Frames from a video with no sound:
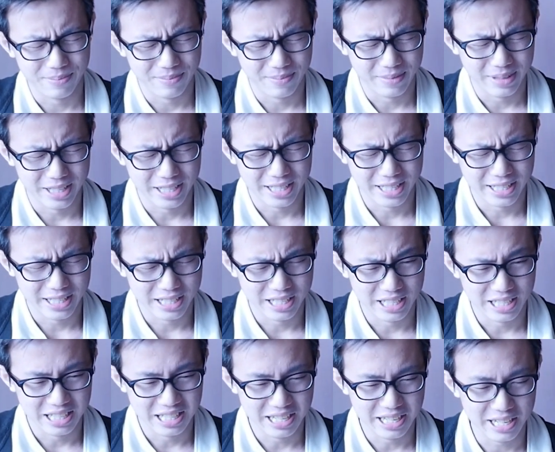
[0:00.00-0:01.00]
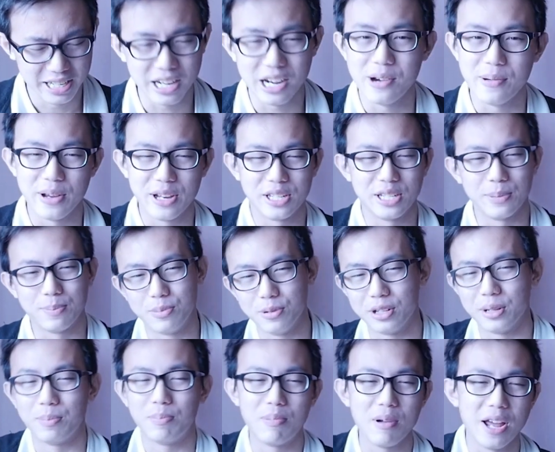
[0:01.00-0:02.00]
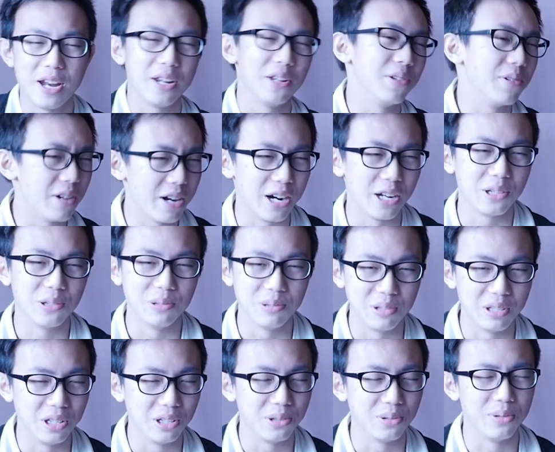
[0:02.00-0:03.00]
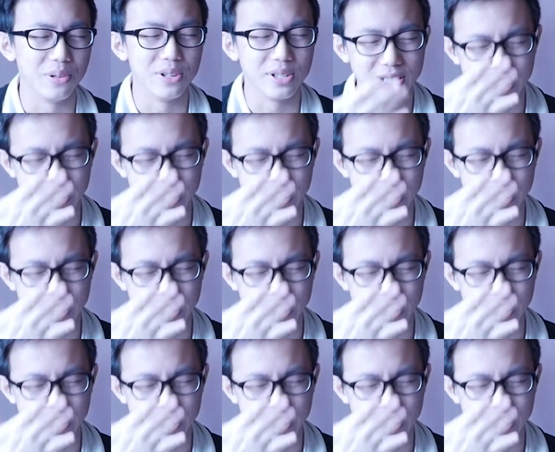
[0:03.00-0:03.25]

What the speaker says: Leia when she put the plan into R2-D2. It's